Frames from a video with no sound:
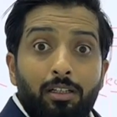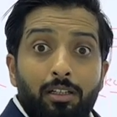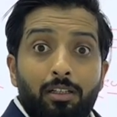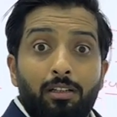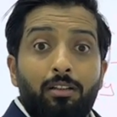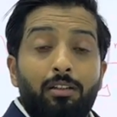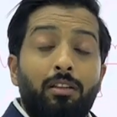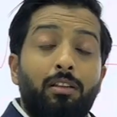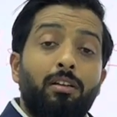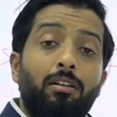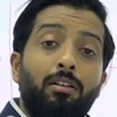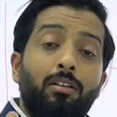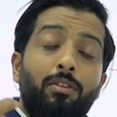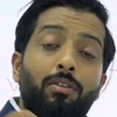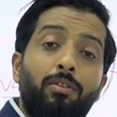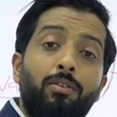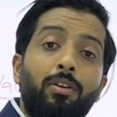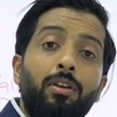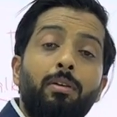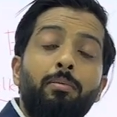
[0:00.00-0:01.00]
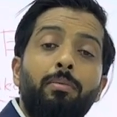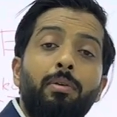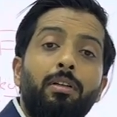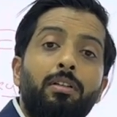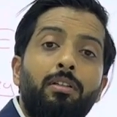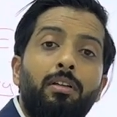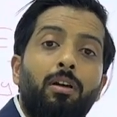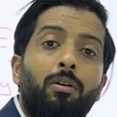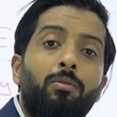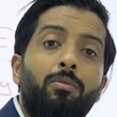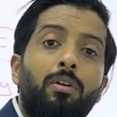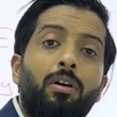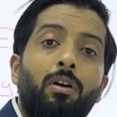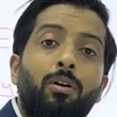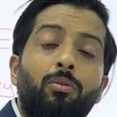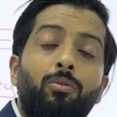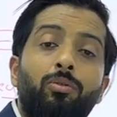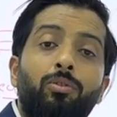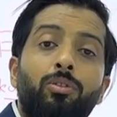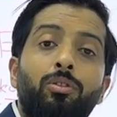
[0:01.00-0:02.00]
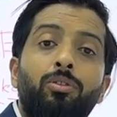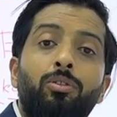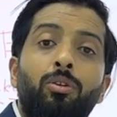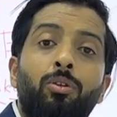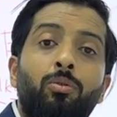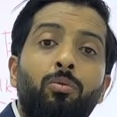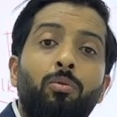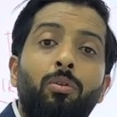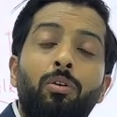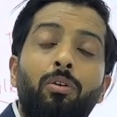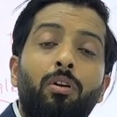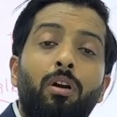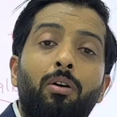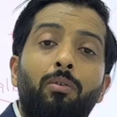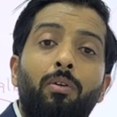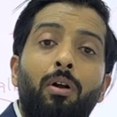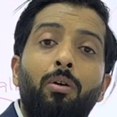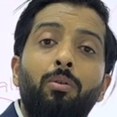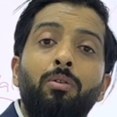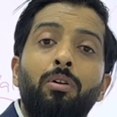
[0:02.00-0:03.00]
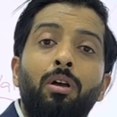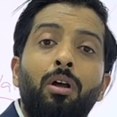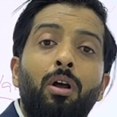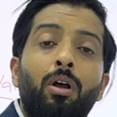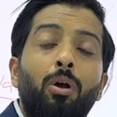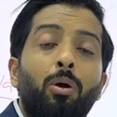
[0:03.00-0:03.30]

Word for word: the three bed townhouses were around